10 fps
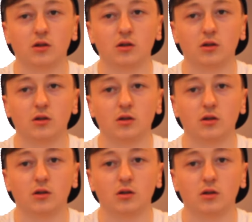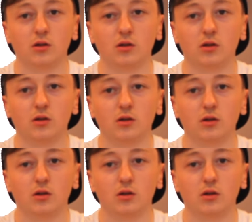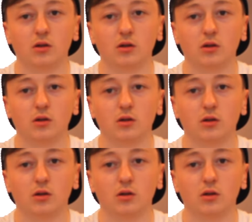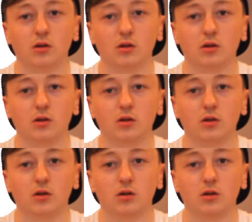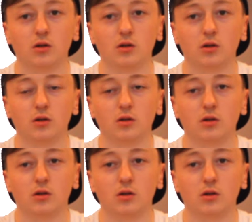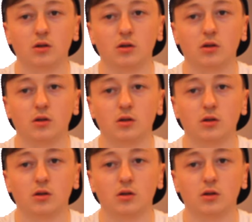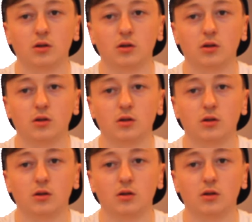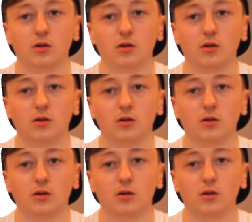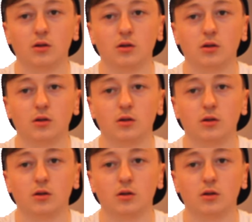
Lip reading: This person isn't speaking.